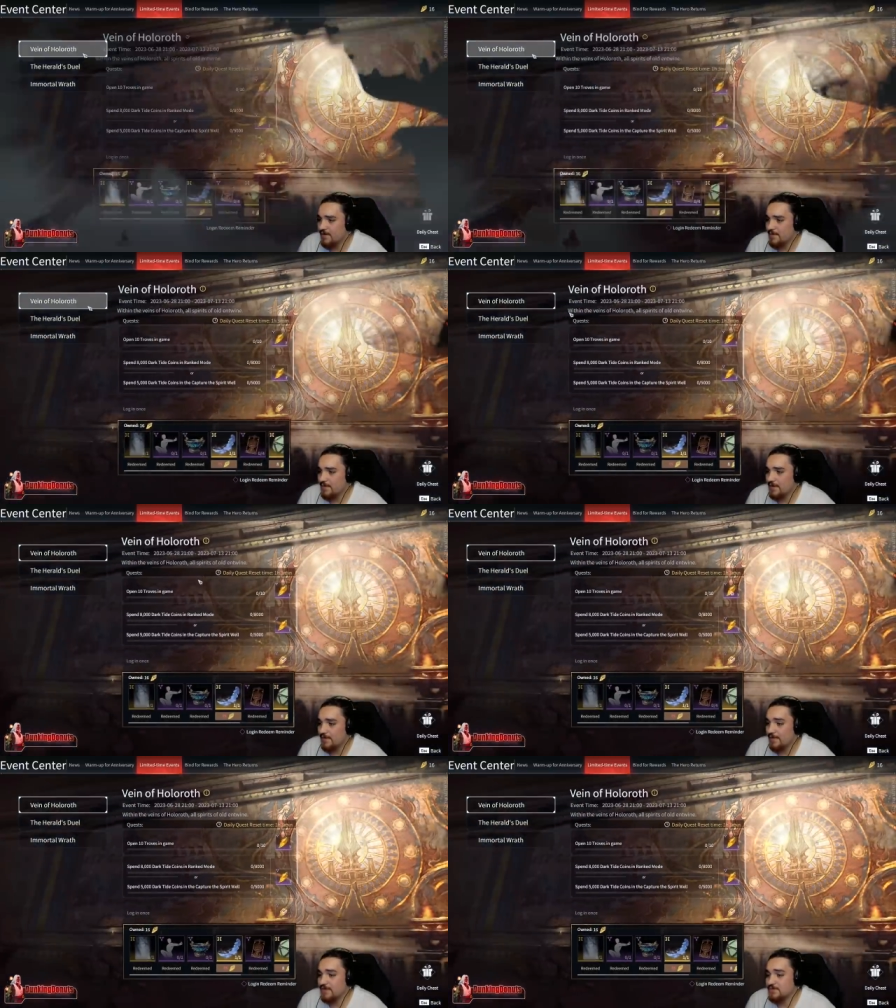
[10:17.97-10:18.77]
But yeah,
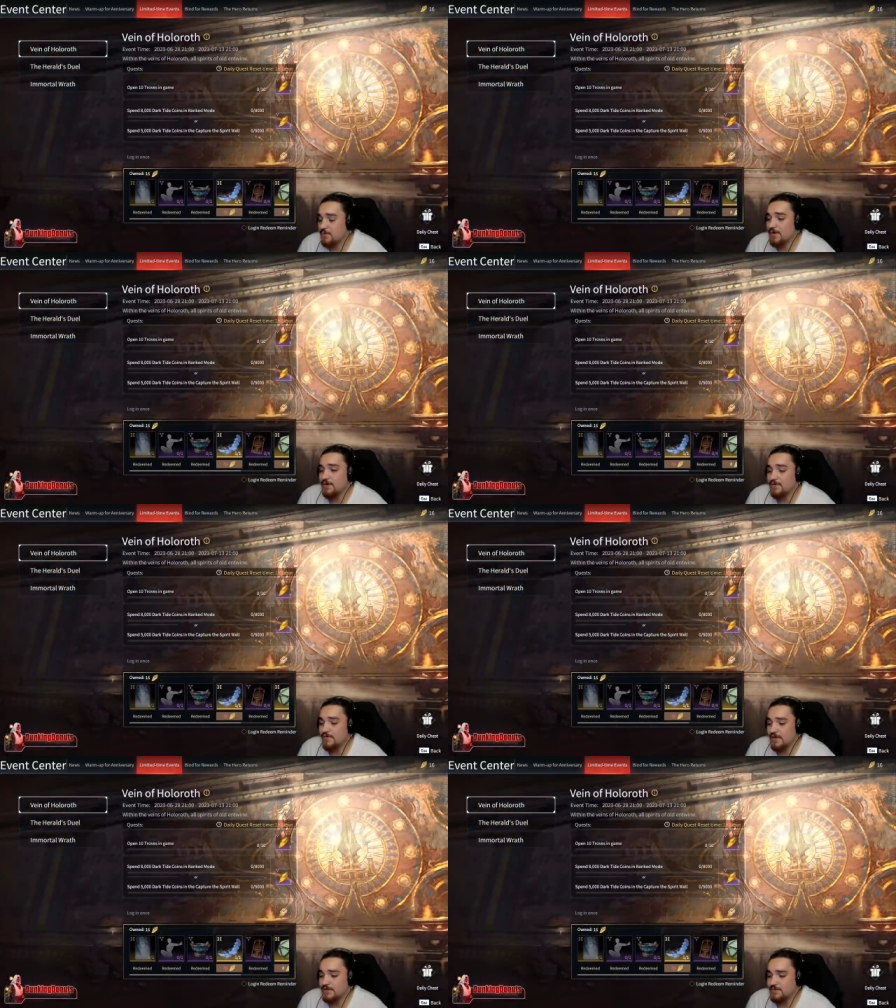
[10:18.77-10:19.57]
that's one good
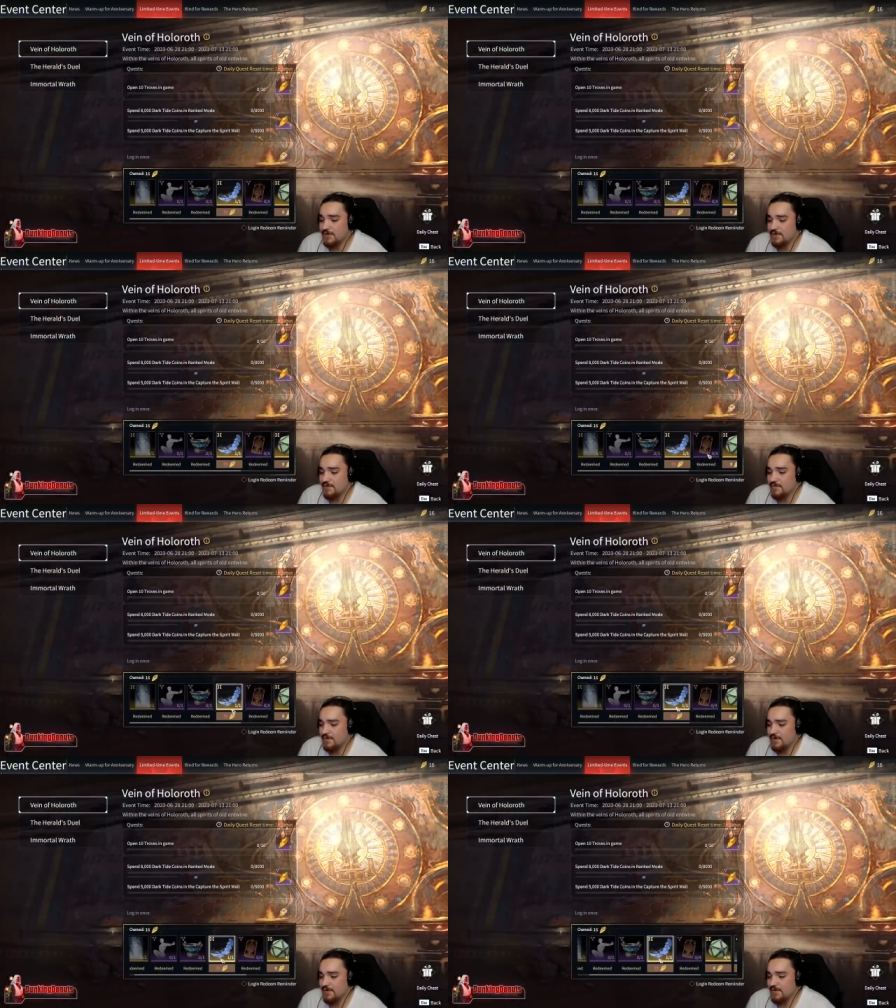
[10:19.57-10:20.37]
thing as well though,
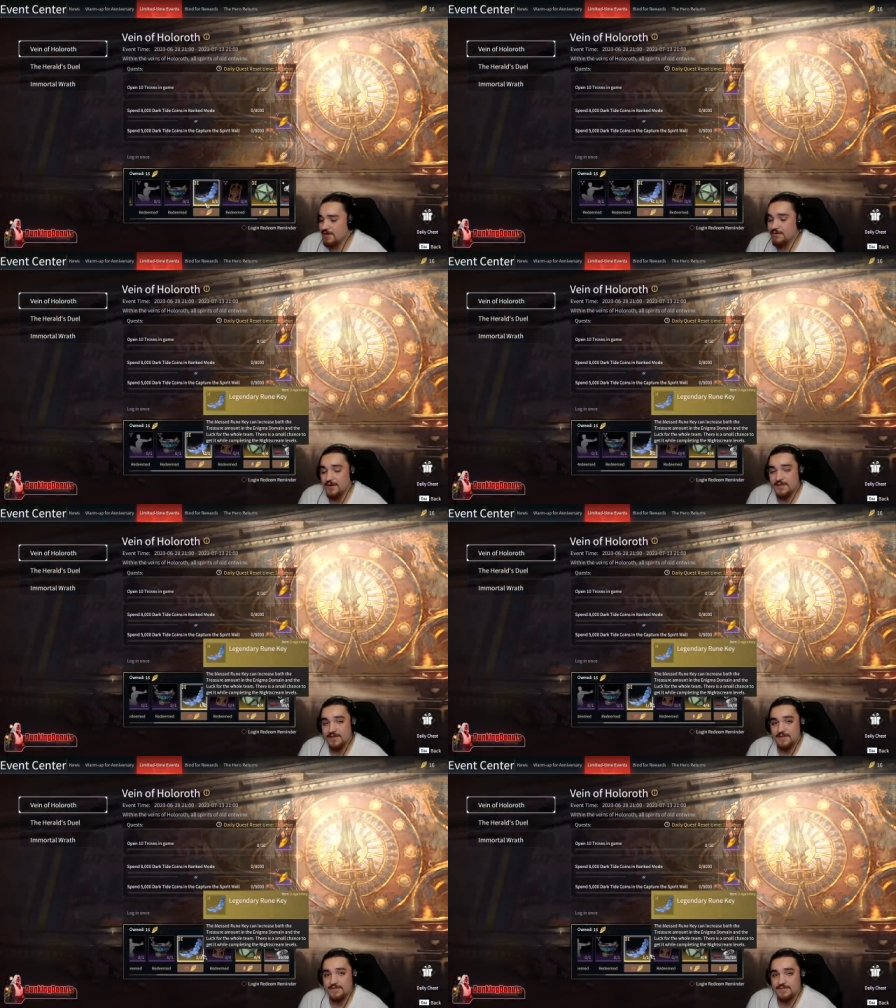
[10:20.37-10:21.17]
that Naraka
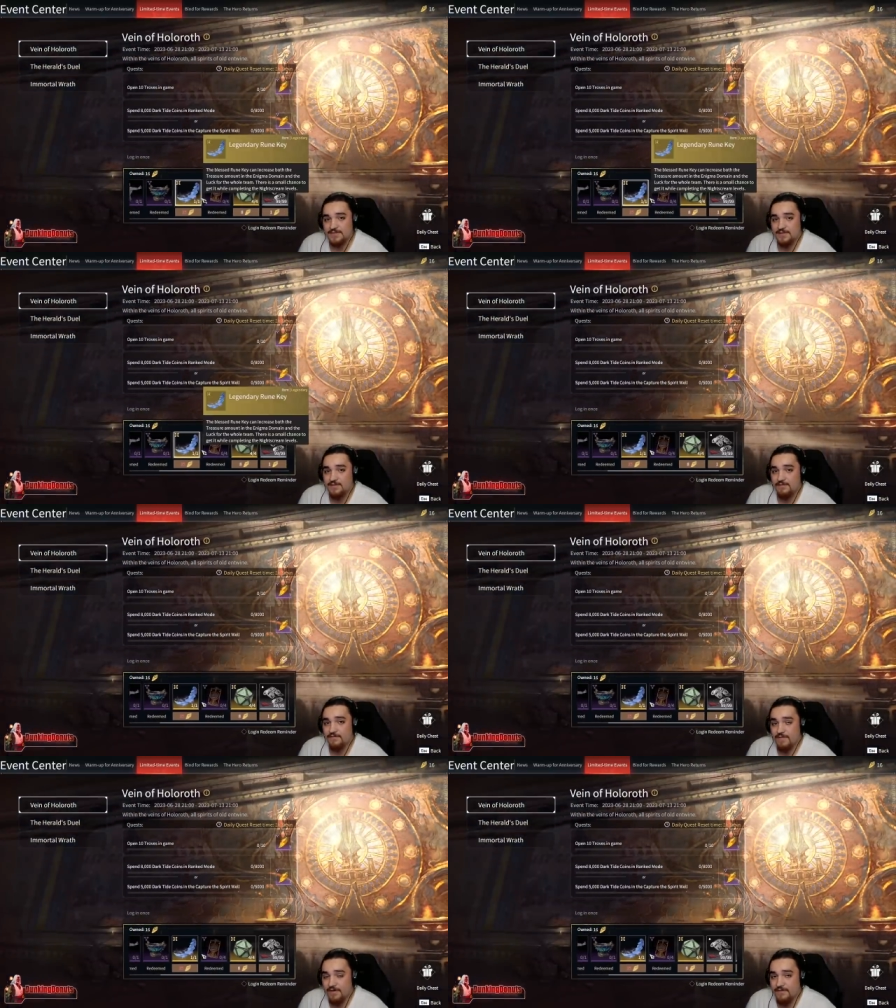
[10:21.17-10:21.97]
does
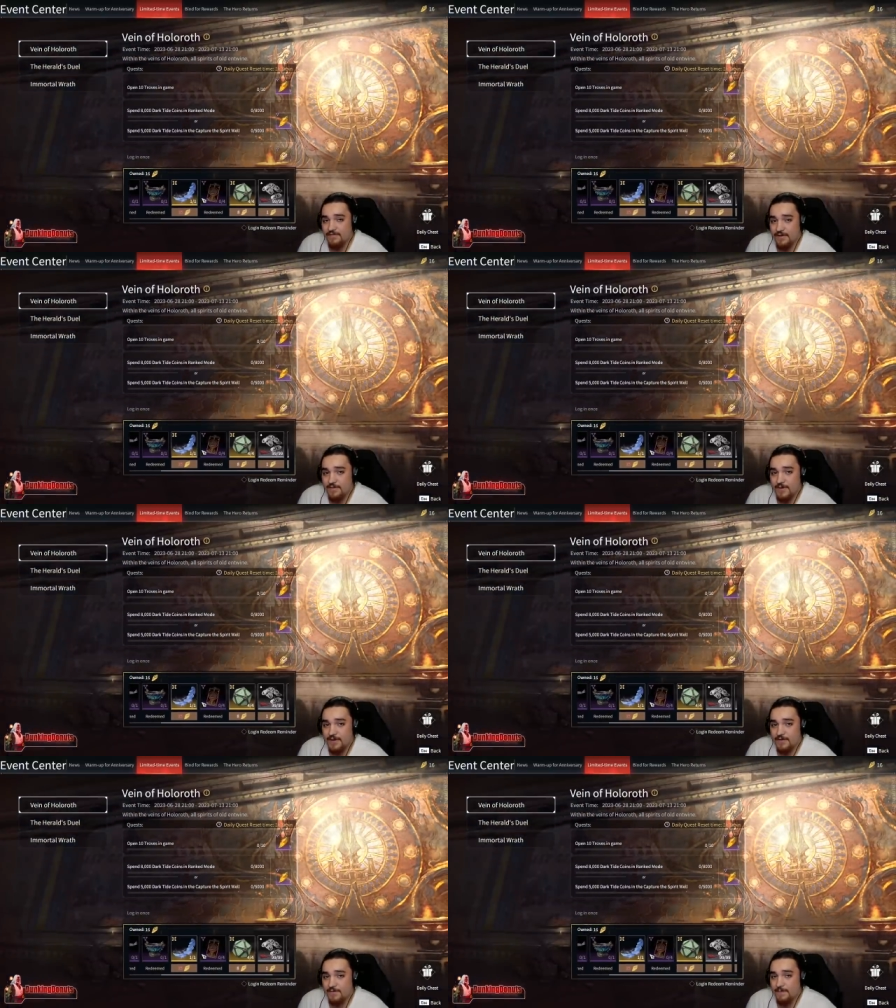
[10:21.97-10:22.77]
very, very
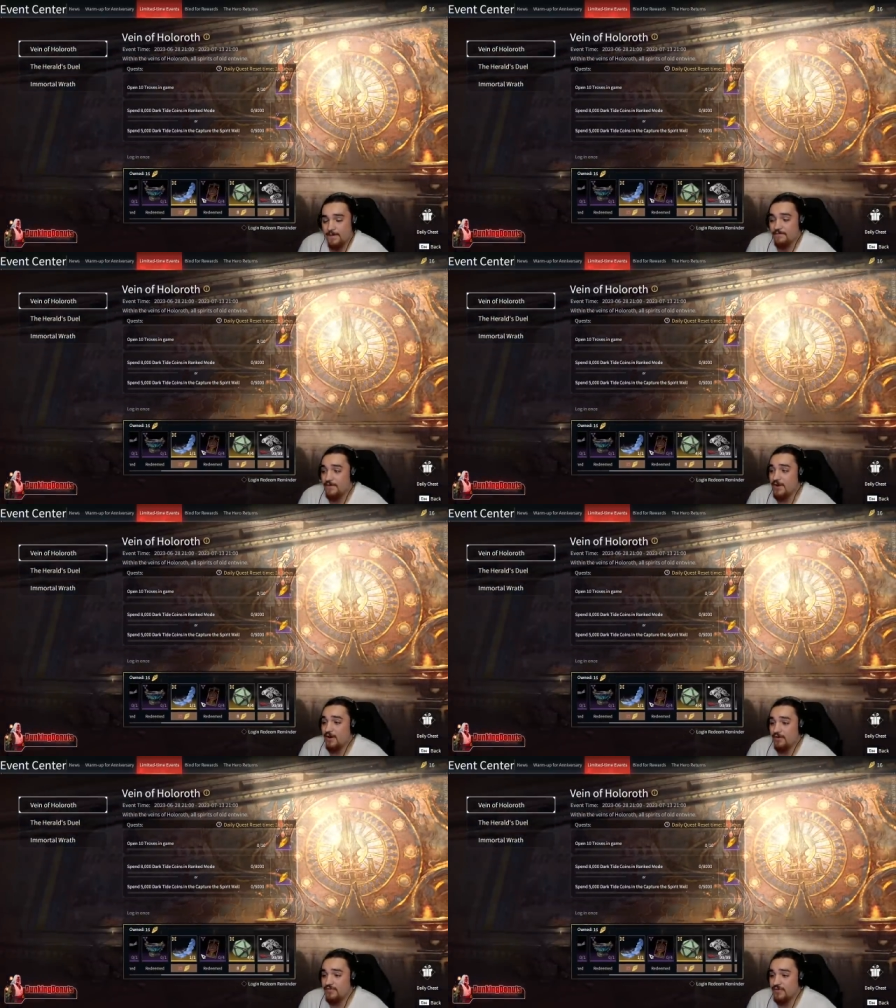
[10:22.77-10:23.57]
well. And very
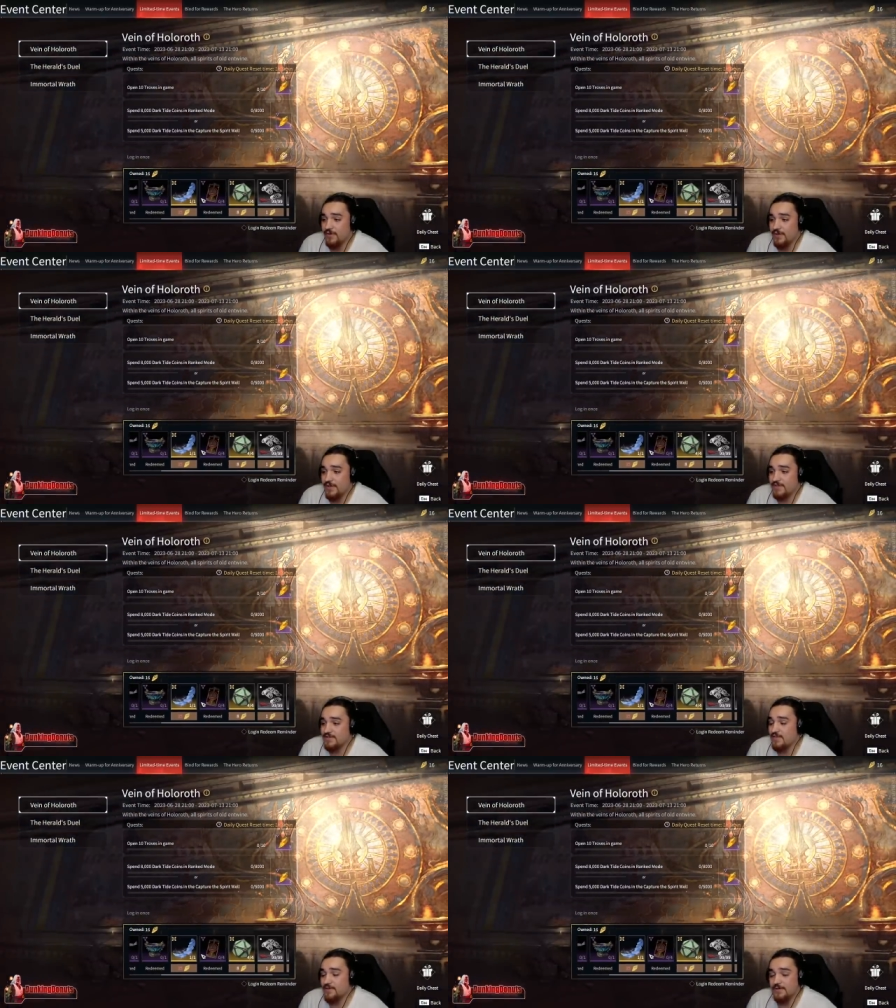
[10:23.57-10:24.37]
often is
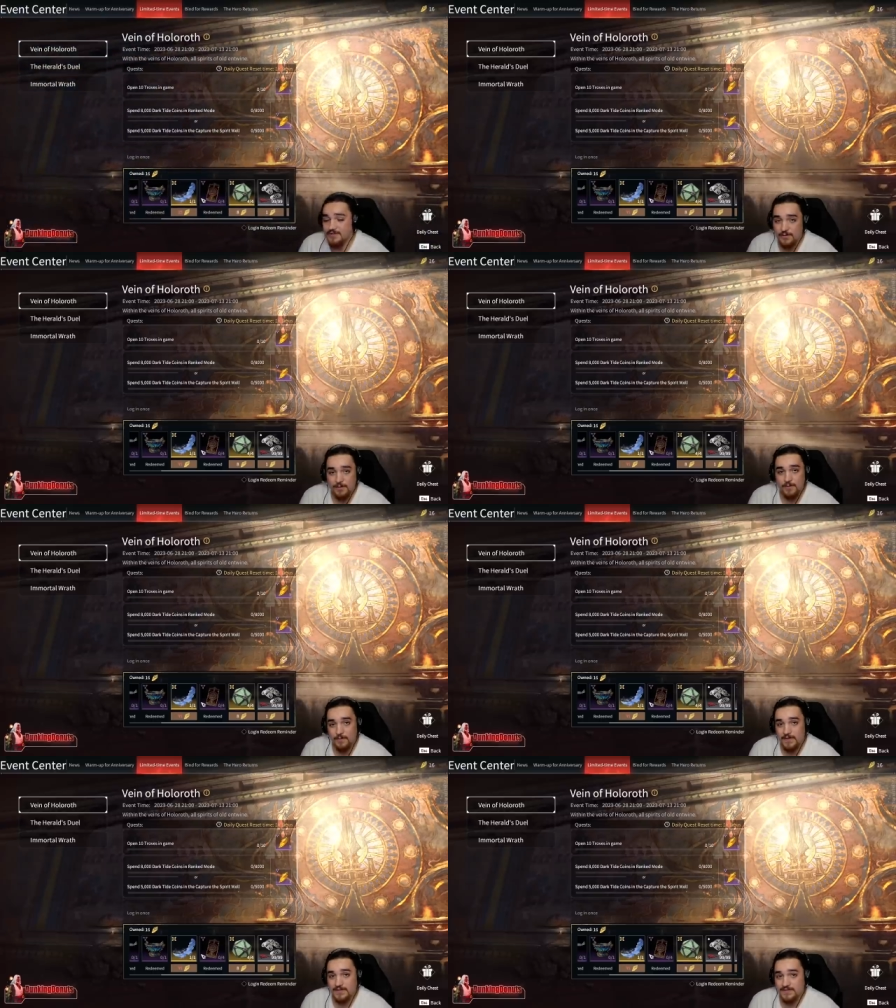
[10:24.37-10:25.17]
that there is
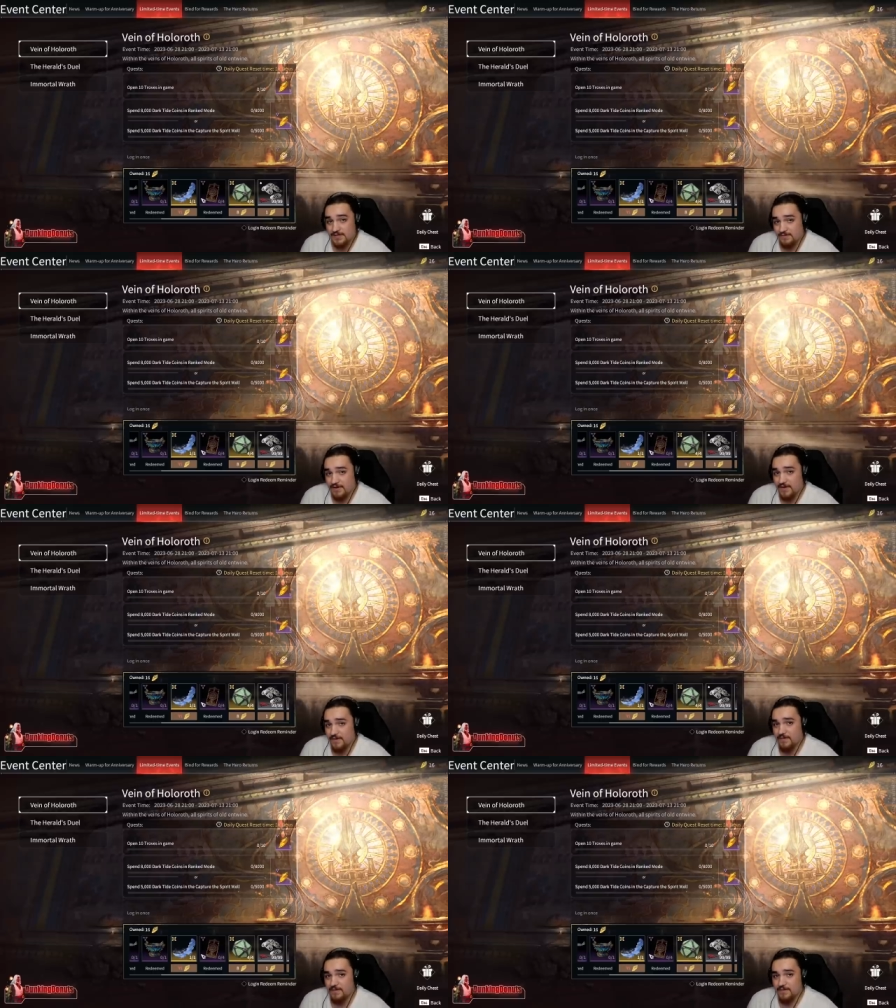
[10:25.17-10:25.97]
always an event
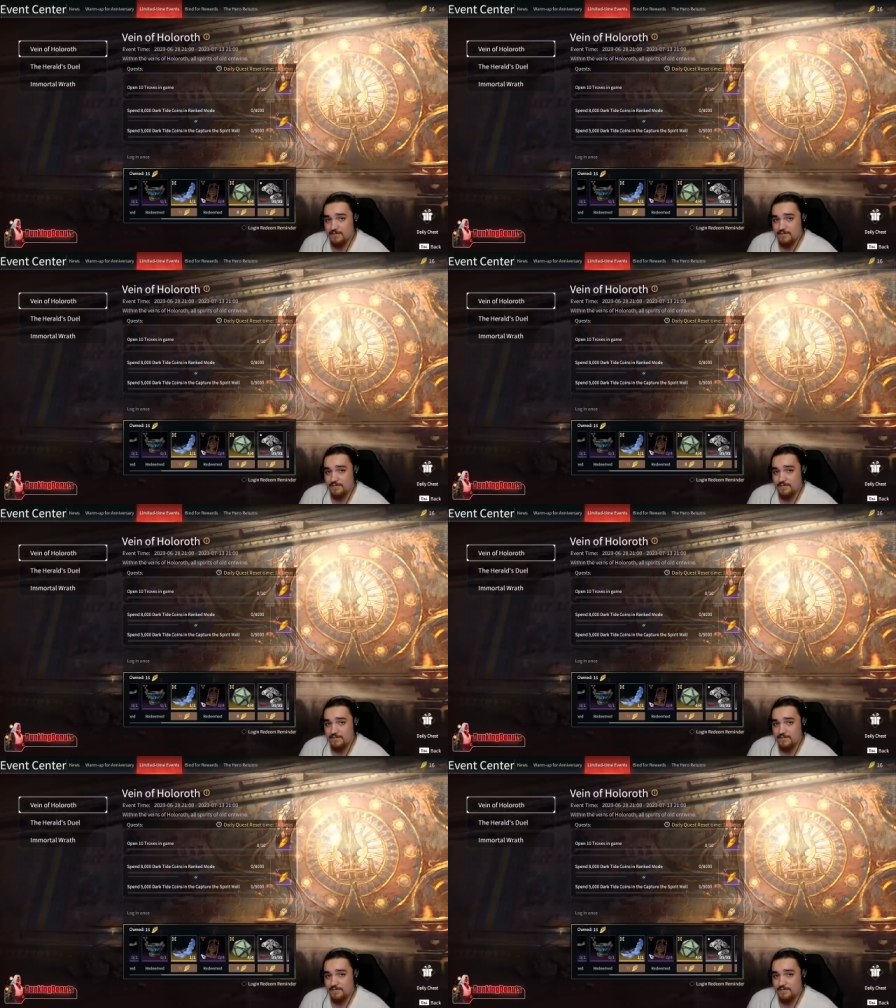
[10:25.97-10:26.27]
going on.